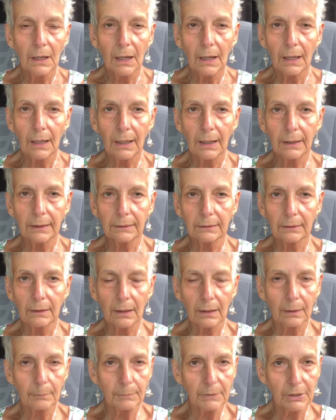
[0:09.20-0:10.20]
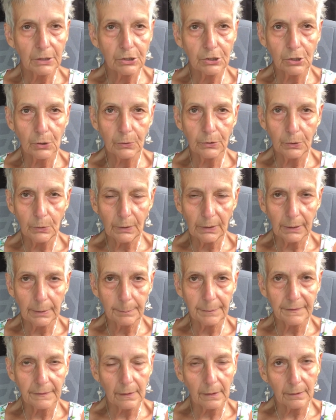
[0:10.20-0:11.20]
I, I'm going to show you
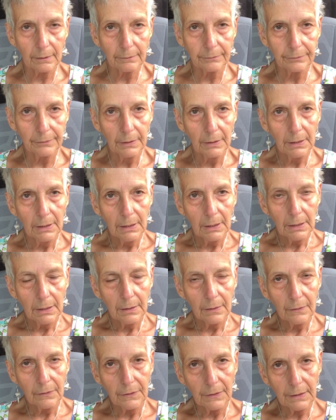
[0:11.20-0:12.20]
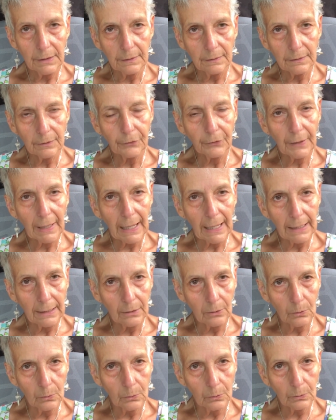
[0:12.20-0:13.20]
clips of the different
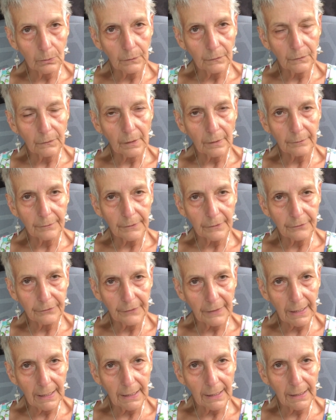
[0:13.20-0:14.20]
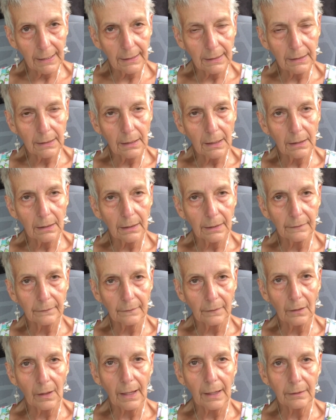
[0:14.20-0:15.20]
angles of the van,
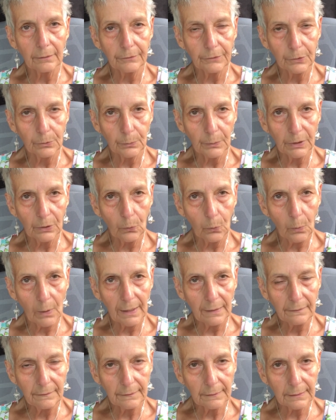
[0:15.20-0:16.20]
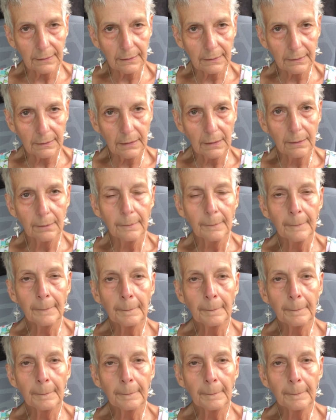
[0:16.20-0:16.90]
as a lot of you requested.